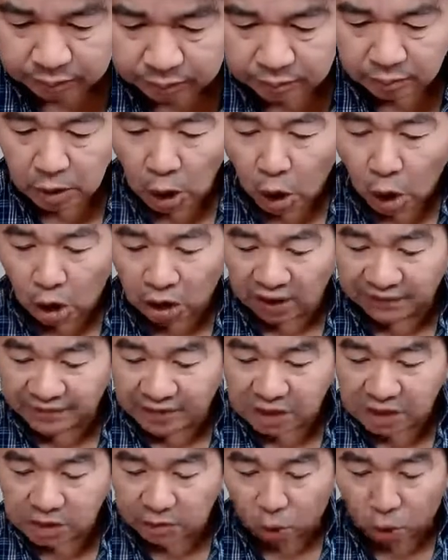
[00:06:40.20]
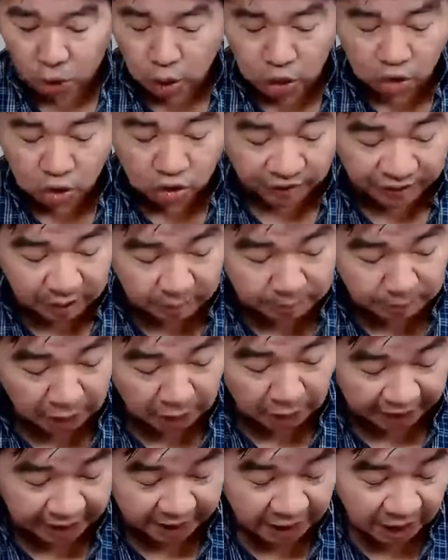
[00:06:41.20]
All of this, of course, driven
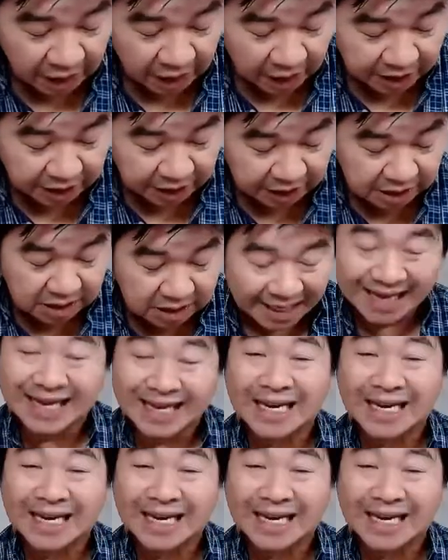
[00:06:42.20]
by things like